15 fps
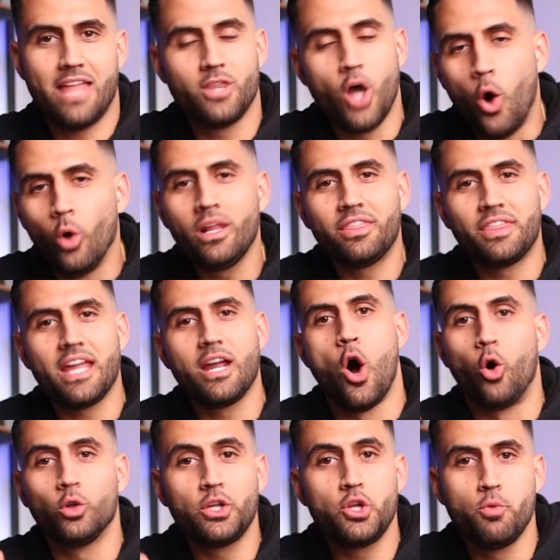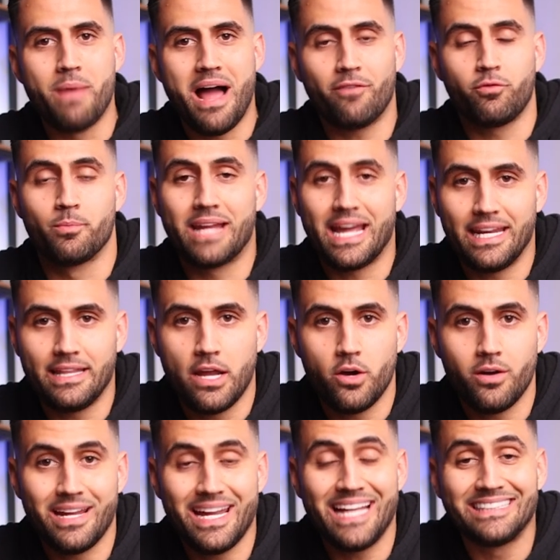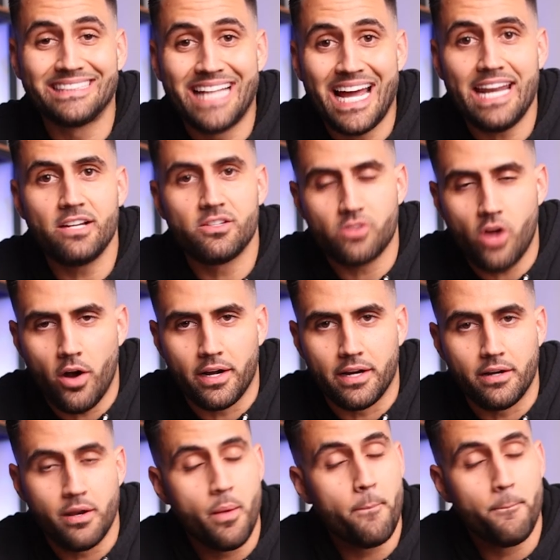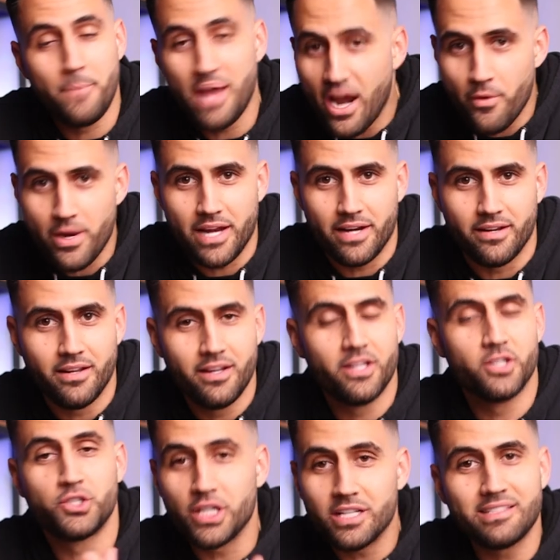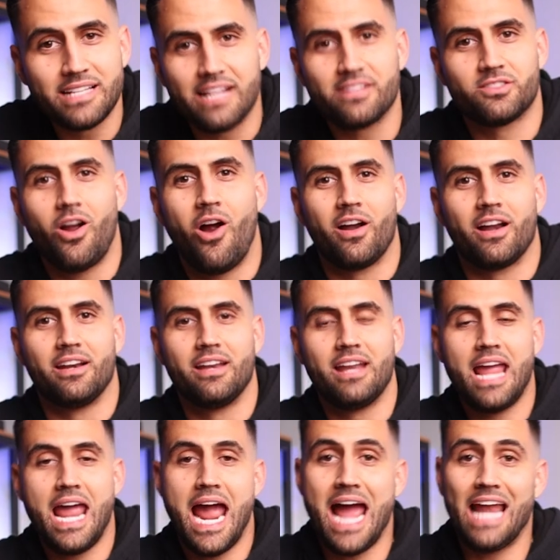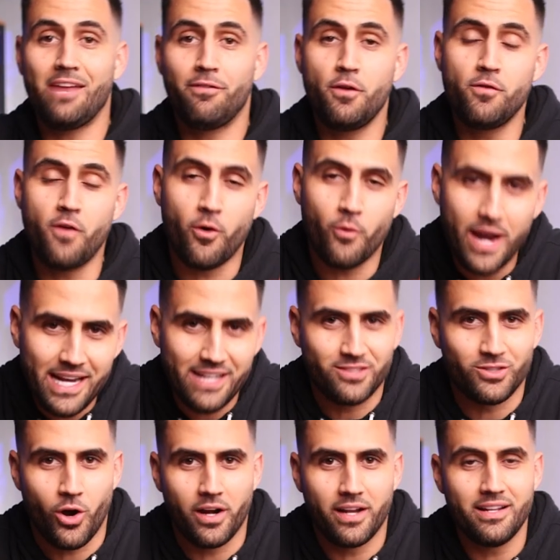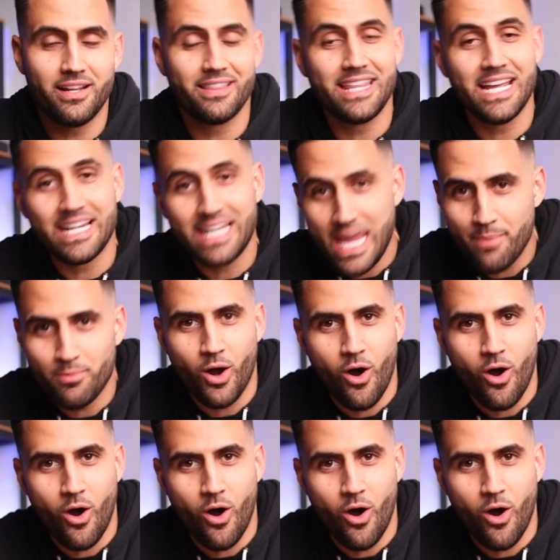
And the only thing holding you back from getting there is getting started, period. Just get started. And if you've already started, then keep